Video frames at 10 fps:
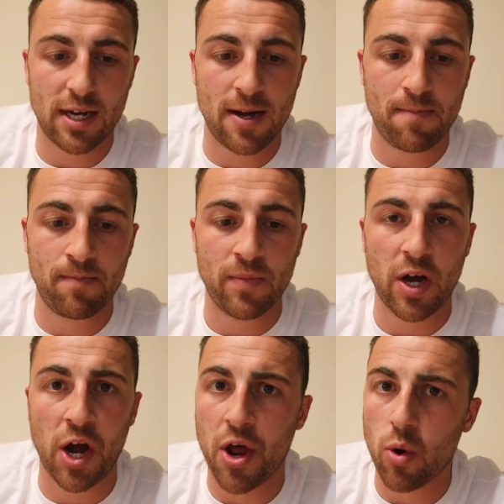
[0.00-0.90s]
Um,
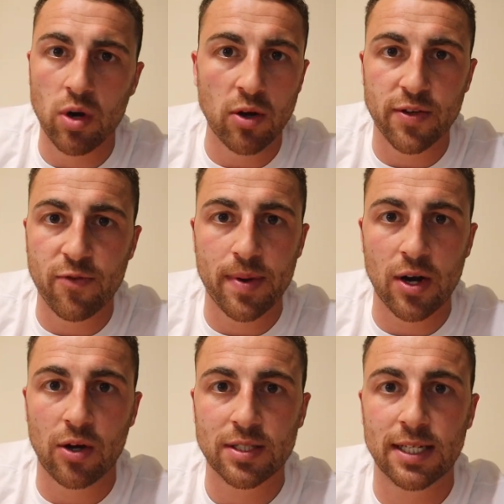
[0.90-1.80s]
I know loads of you have been
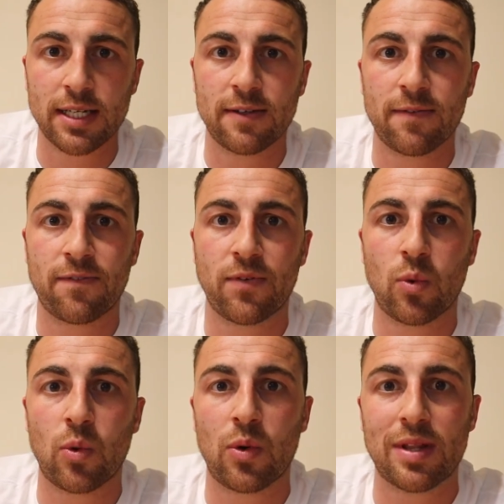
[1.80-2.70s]
asking
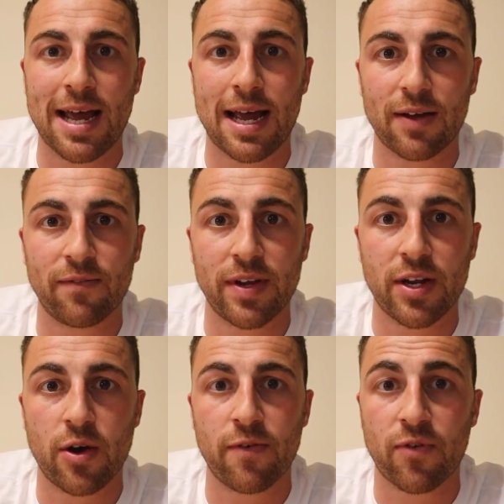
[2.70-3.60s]
for that
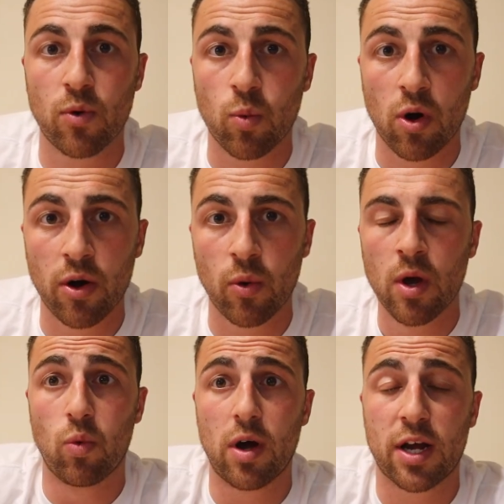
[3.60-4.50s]
video for a while.
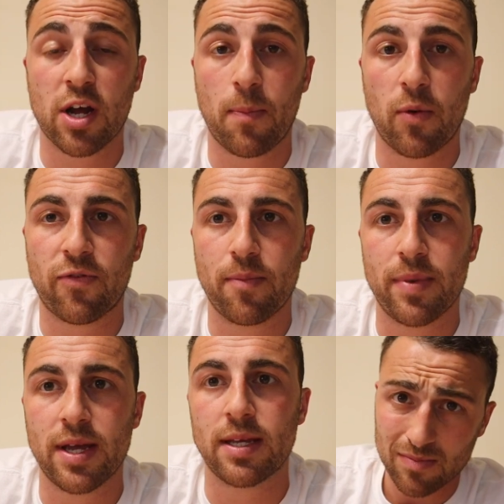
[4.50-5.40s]
A couple from
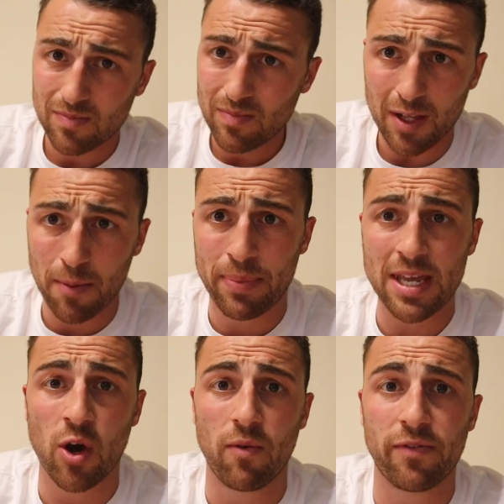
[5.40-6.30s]
me.
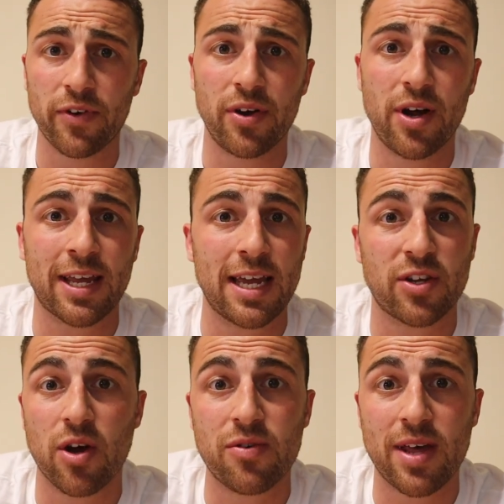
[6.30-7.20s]
Be confident, okay?
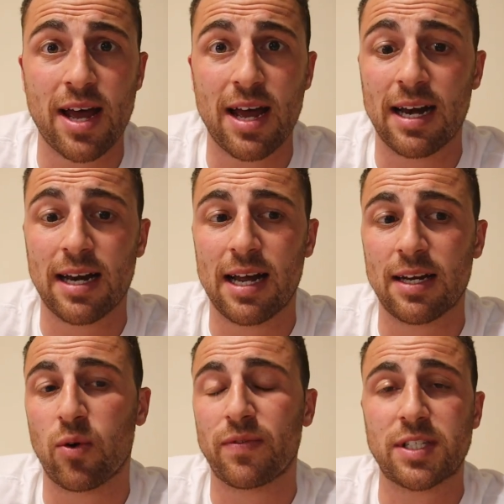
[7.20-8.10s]
Go there, and,
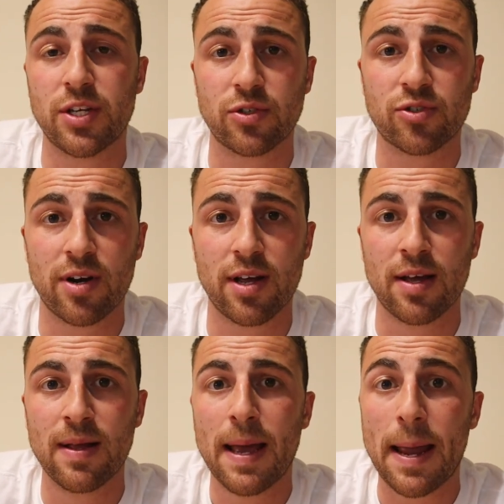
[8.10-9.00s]
and obviously you're trying
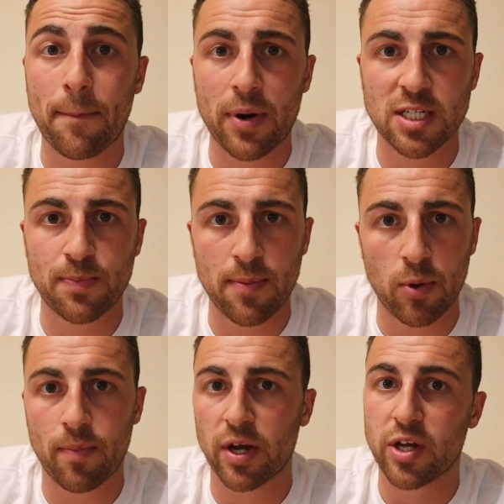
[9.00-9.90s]
to impress
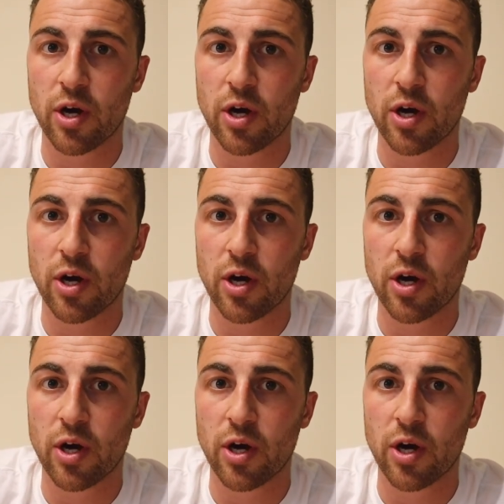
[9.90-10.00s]
people, but